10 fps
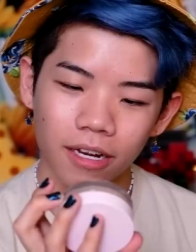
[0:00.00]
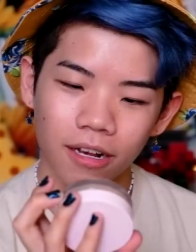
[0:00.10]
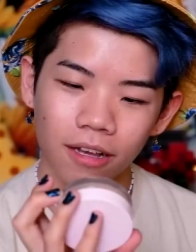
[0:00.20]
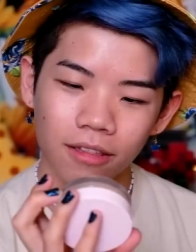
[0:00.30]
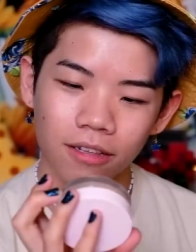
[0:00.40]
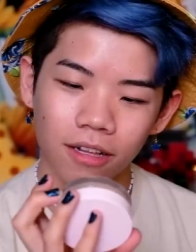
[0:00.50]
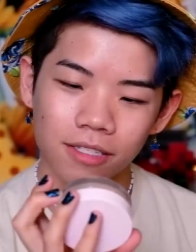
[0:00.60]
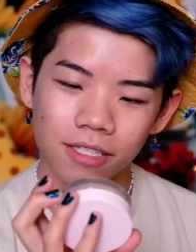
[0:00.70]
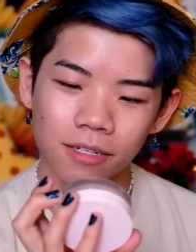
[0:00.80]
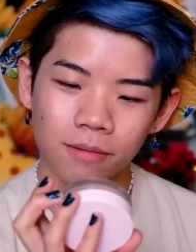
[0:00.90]
And I got the
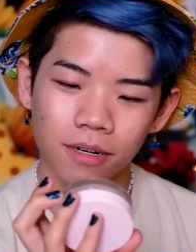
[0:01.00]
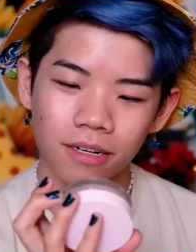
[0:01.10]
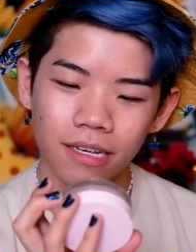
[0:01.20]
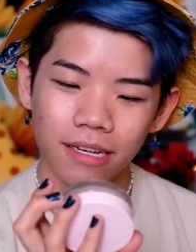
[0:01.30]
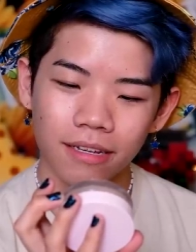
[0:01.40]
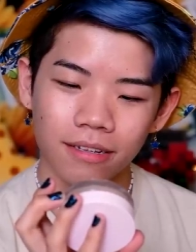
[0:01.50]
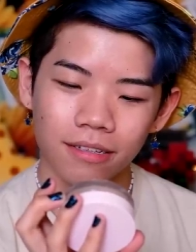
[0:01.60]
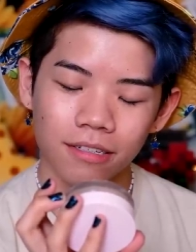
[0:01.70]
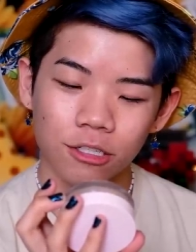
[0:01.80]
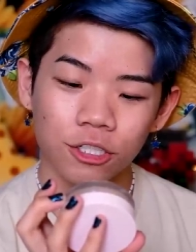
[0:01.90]
Glossier one in
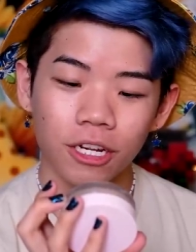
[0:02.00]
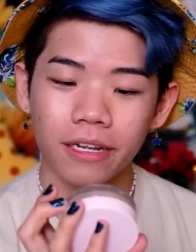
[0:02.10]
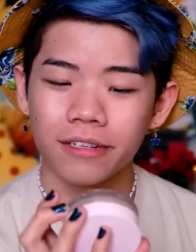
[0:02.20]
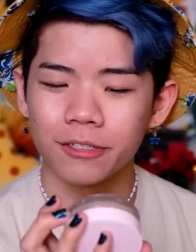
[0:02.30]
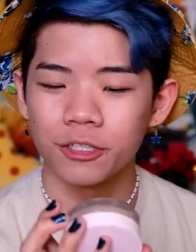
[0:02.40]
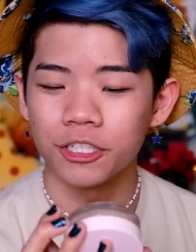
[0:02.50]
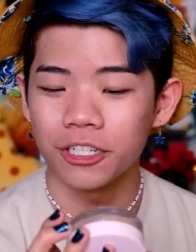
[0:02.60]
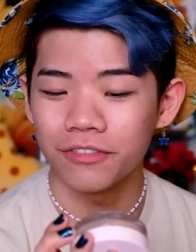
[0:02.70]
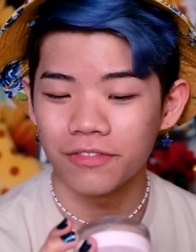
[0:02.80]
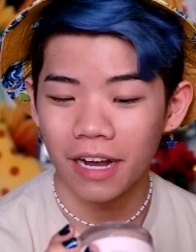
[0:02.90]
shade
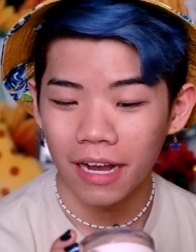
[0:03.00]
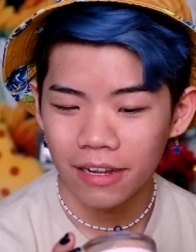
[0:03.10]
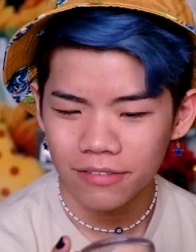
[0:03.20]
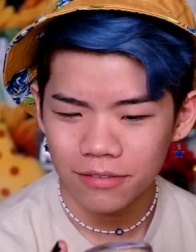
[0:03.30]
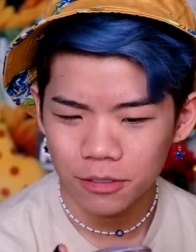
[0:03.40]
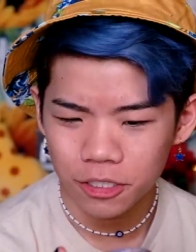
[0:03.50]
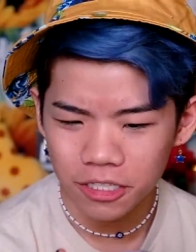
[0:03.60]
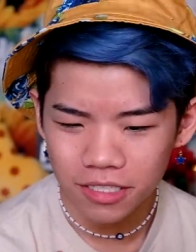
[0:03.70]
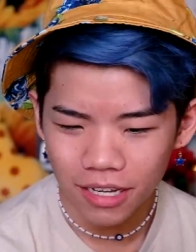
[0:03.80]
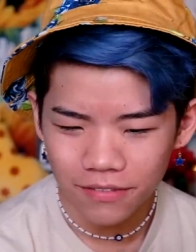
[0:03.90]
G5,
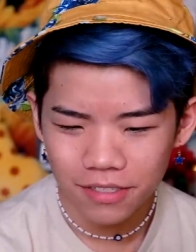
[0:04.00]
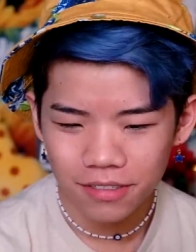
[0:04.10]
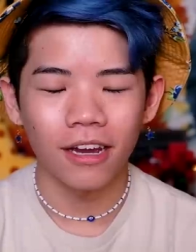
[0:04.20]
G7.